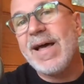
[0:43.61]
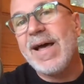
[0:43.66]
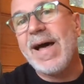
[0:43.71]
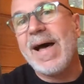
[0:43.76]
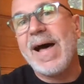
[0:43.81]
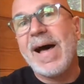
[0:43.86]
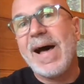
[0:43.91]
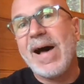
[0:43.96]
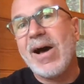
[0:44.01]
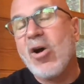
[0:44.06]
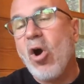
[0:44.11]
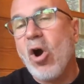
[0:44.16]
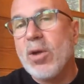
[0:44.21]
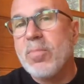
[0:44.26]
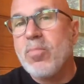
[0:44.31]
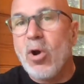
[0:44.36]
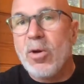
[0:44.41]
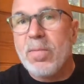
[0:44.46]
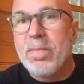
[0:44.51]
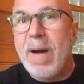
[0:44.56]
uh,
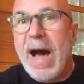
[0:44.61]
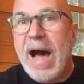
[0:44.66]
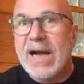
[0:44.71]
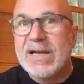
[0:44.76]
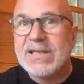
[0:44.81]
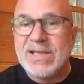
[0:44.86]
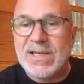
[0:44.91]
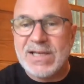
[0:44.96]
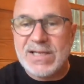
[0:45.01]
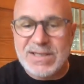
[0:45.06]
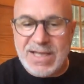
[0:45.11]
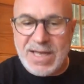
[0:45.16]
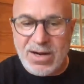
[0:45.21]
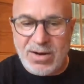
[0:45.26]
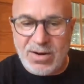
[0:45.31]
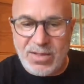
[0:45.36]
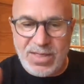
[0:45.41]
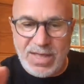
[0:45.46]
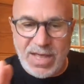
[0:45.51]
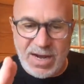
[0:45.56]
cardboard boxes that
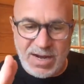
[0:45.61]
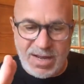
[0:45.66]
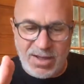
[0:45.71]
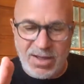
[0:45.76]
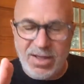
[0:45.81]
that